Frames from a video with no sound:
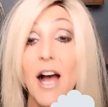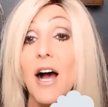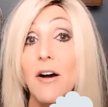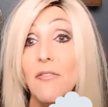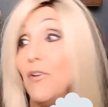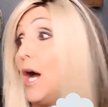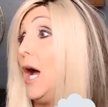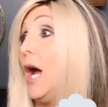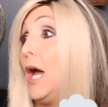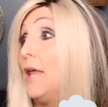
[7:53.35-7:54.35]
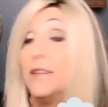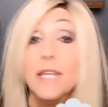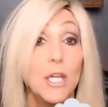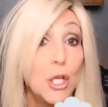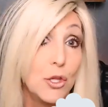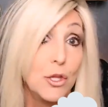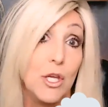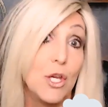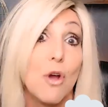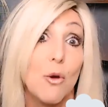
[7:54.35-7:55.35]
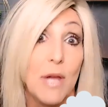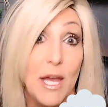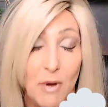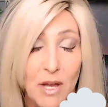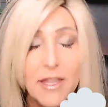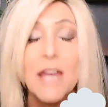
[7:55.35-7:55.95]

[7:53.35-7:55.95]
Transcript: uh, that, you, that you're okay with?